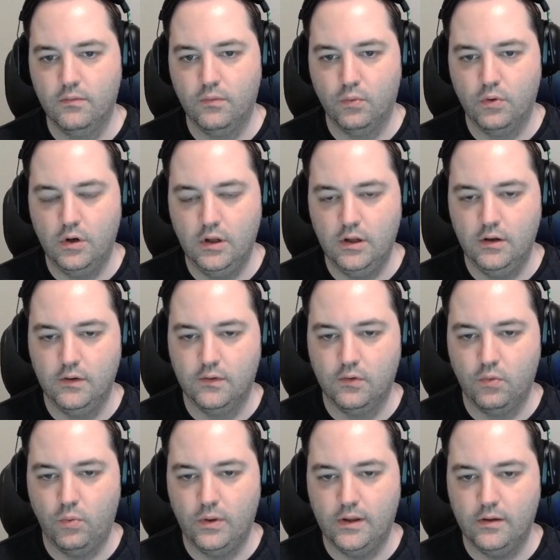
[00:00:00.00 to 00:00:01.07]
4 and 8 is
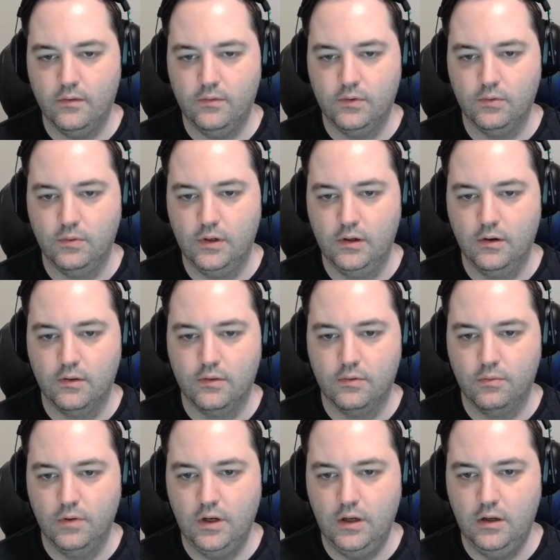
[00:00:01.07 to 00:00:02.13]
12, so we need a
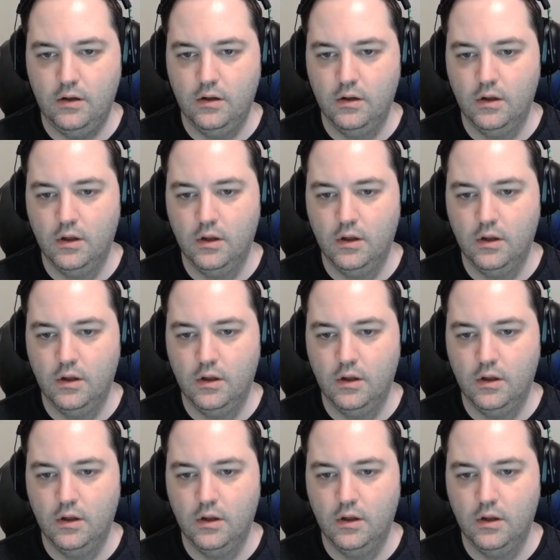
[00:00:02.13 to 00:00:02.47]
3.